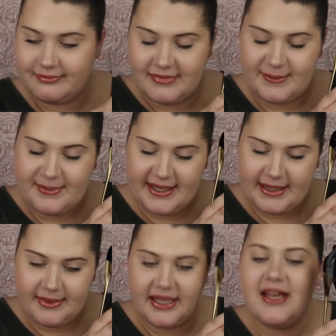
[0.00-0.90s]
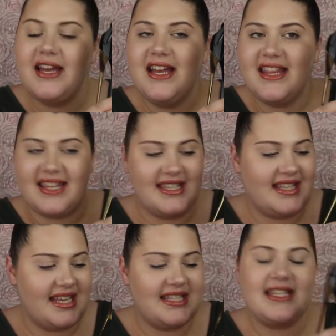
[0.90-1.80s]
my baby. This
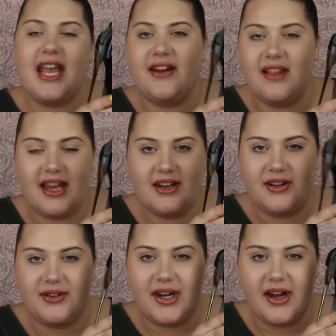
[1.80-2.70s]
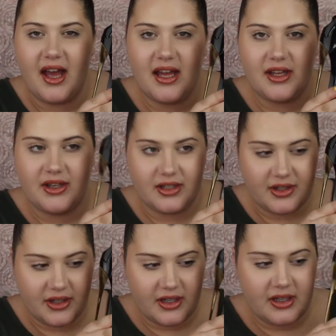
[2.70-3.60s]
is Carolina Herrera Good
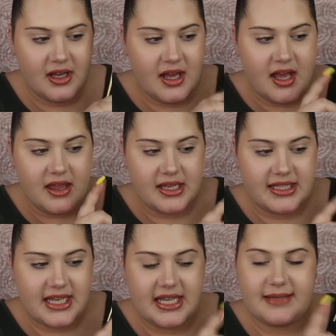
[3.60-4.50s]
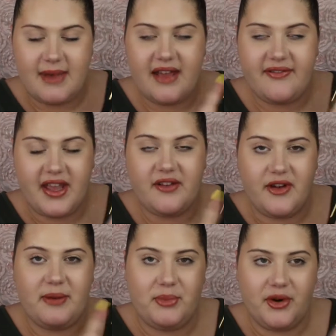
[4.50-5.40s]
Girl. This is my
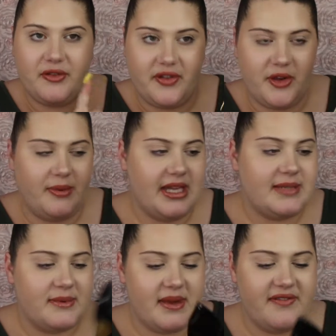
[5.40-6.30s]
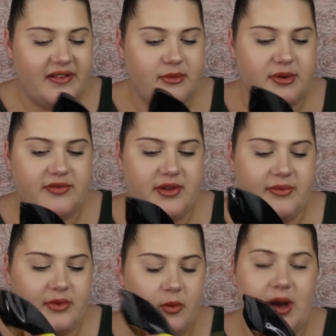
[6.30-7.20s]
favorite perfume. It's been my favorite perfume
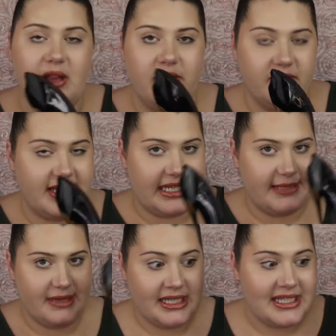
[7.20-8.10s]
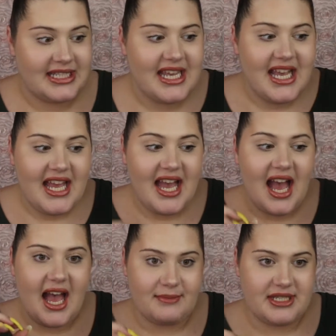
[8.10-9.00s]
for well over six months.
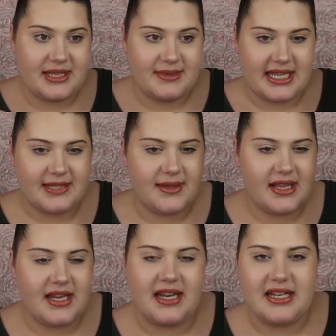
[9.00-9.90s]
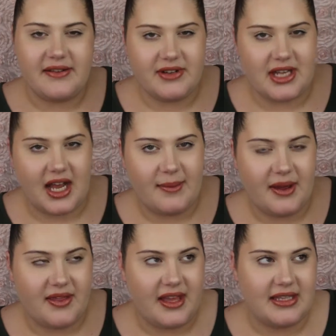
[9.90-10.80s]
I'm just obsessed with it, and I never talk
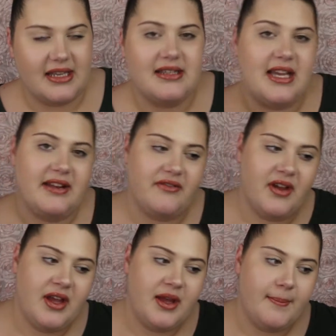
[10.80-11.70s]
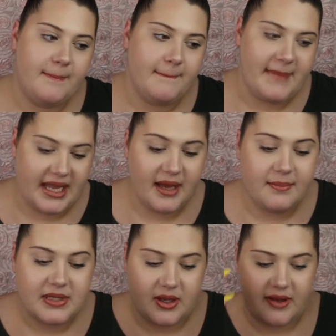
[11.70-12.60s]
about things outside of
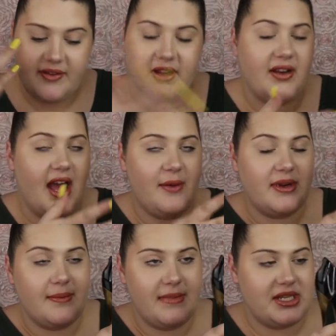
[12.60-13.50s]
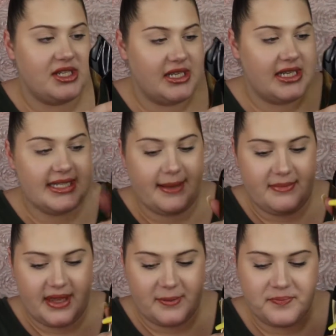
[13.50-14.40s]
makeup, so I figured I would mention
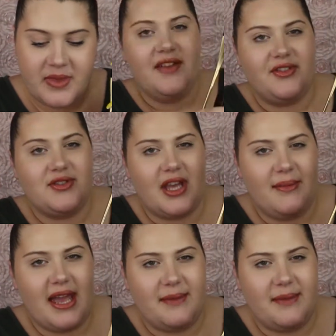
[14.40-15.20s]
something. If you saw my